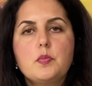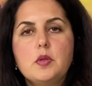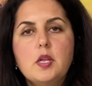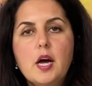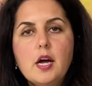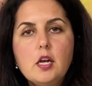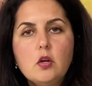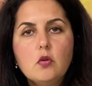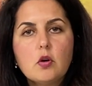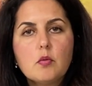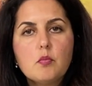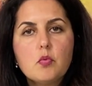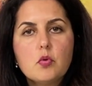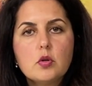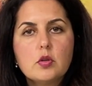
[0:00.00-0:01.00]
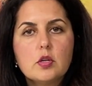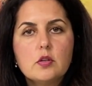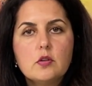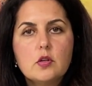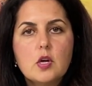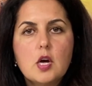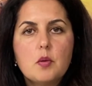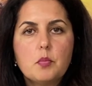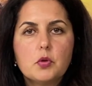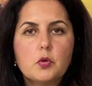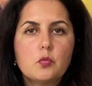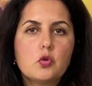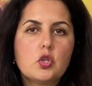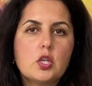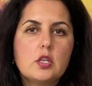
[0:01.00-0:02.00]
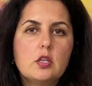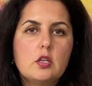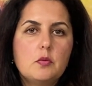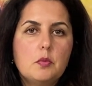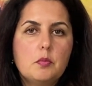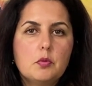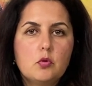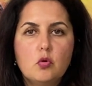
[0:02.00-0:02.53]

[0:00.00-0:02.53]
because it'll make your life a whole lot easier."